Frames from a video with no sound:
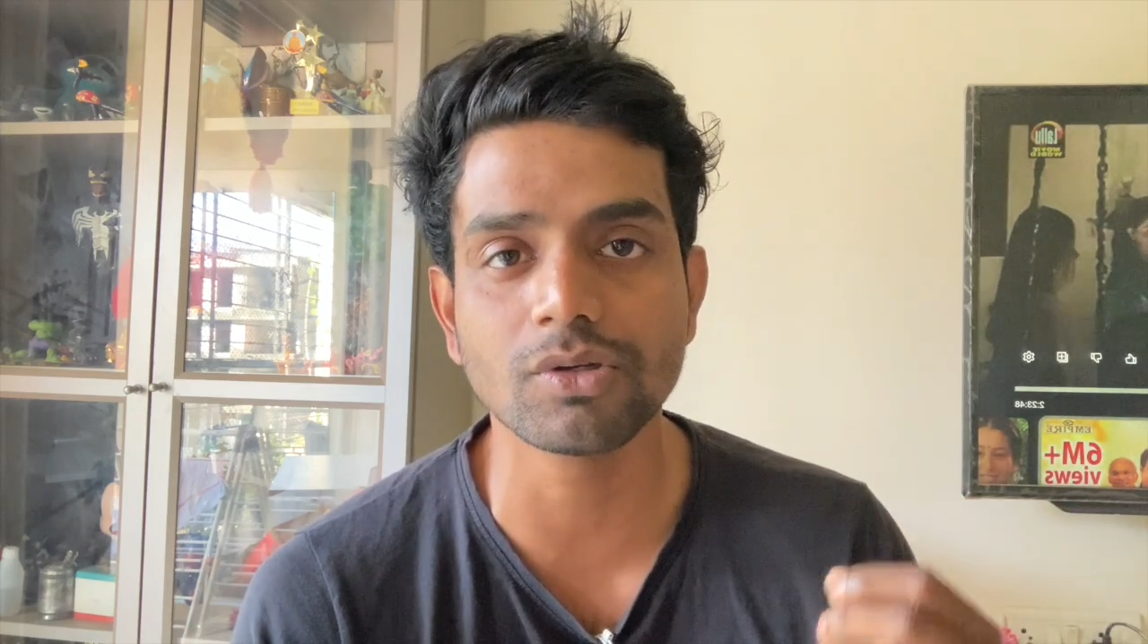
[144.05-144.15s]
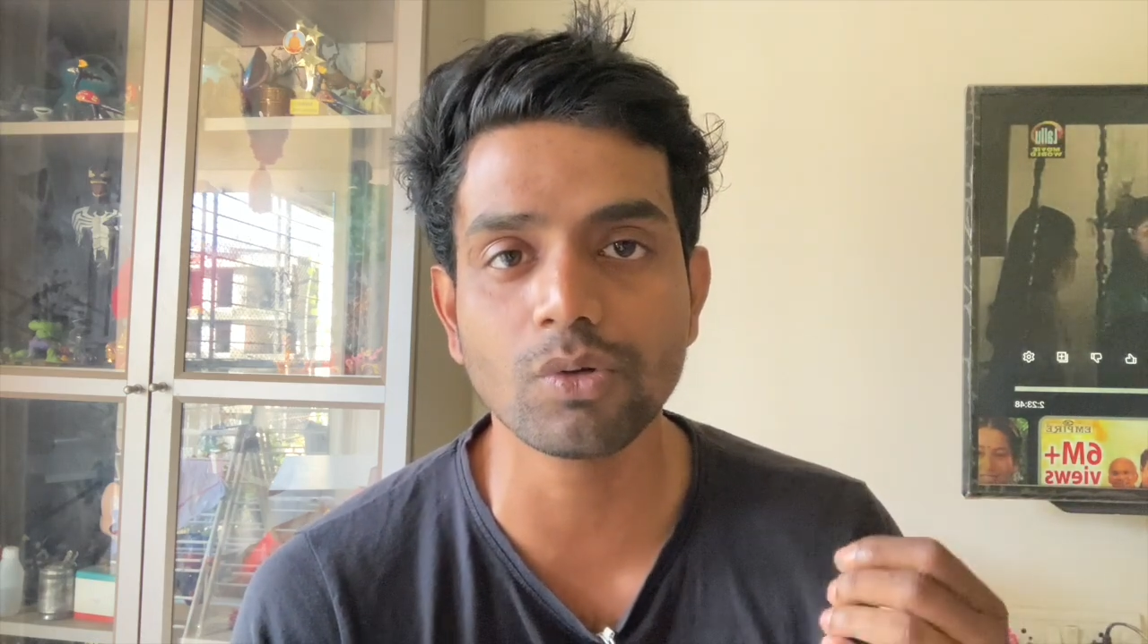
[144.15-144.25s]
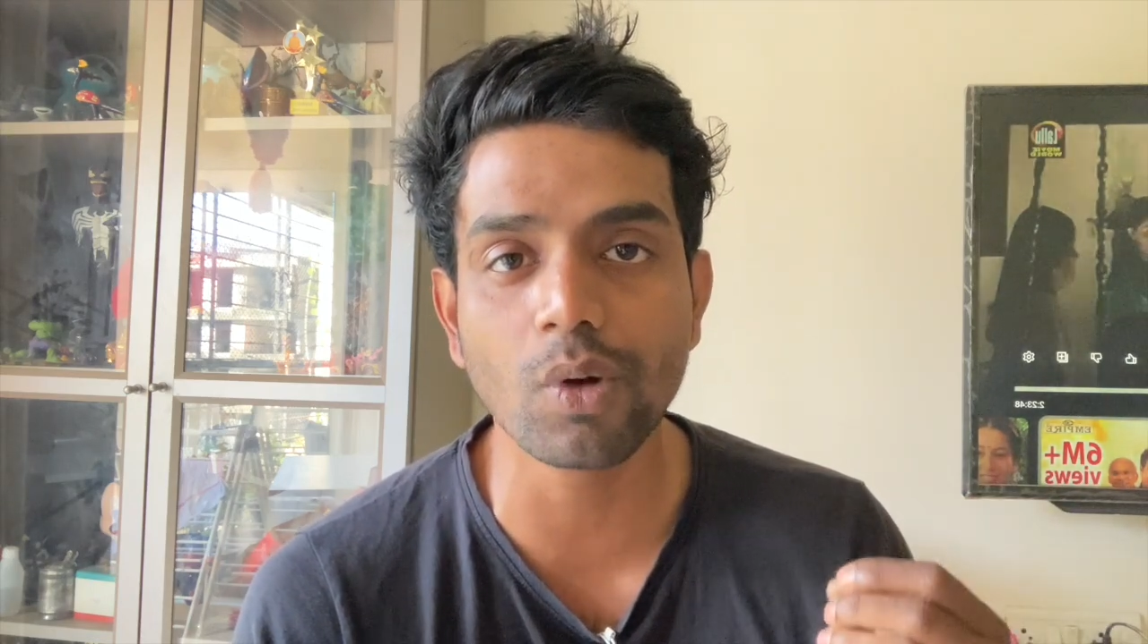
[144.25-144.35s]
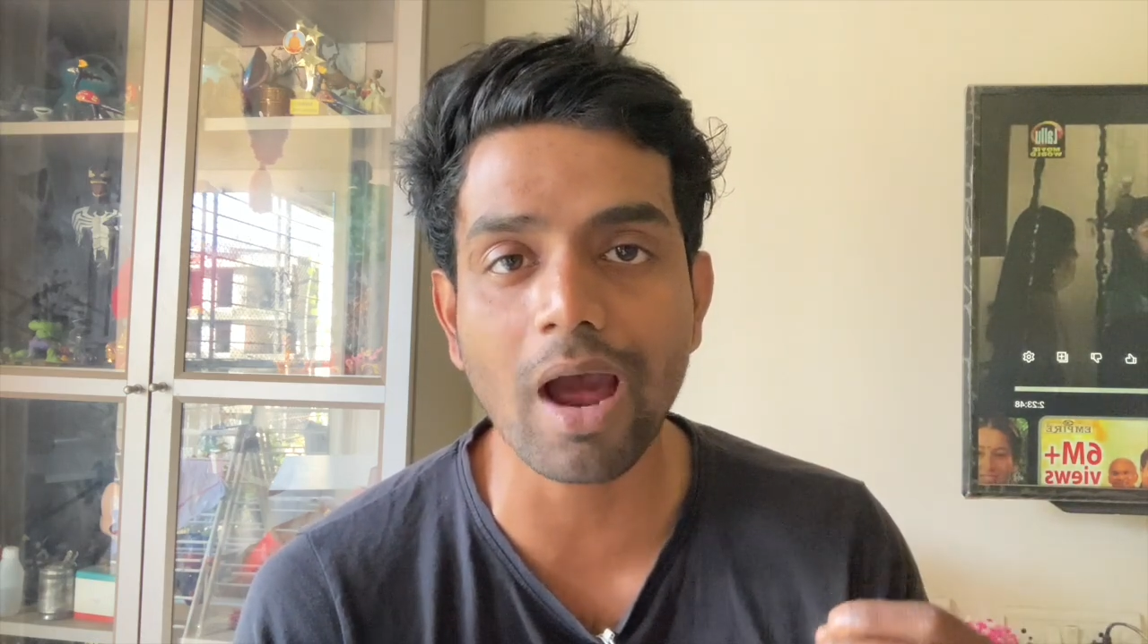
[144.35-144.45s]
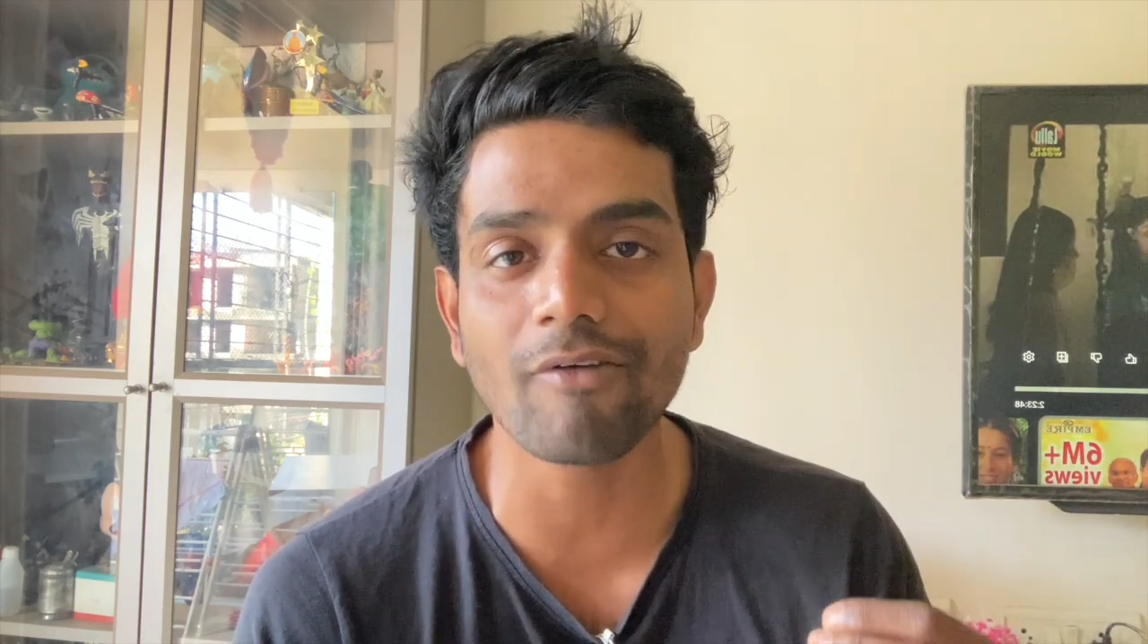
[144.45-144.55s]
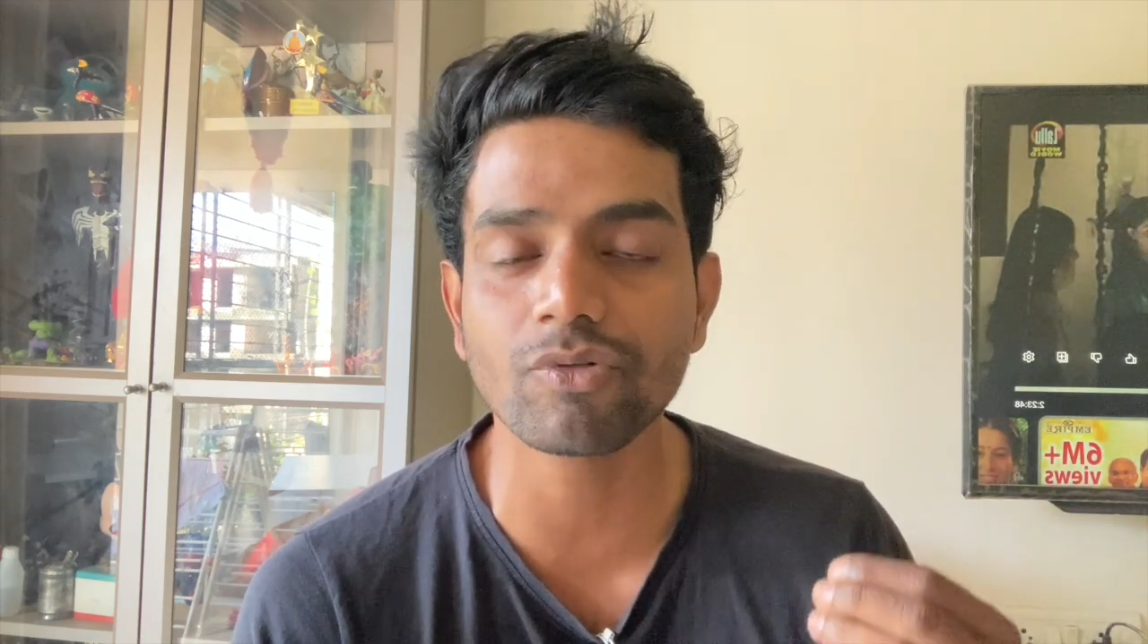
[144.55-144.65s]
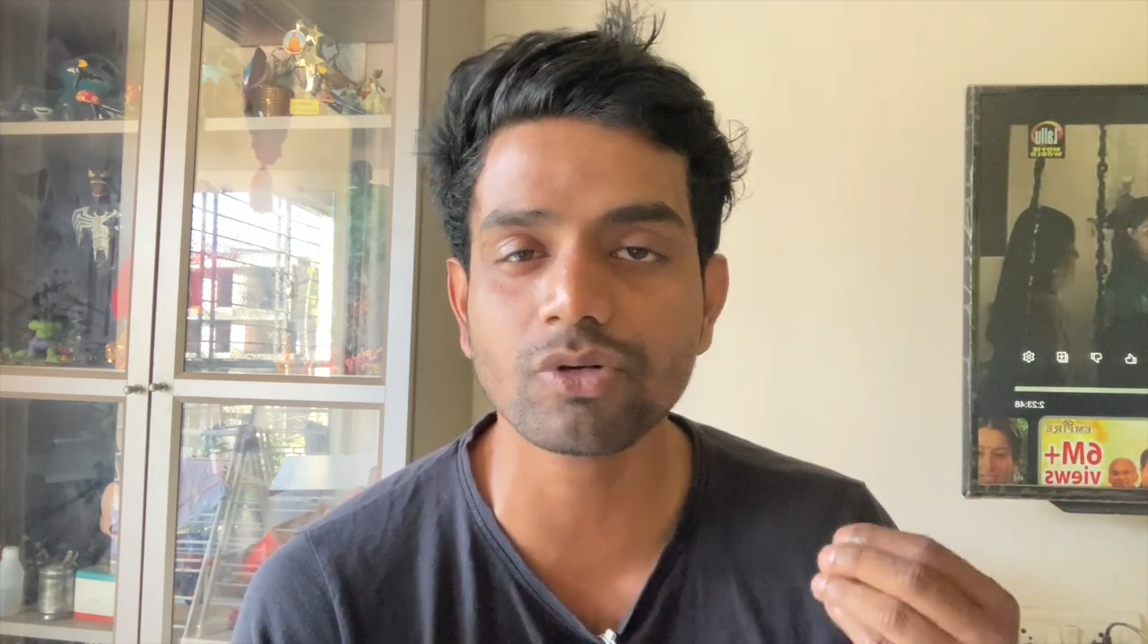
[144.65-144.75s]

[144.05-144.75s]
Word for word: you have to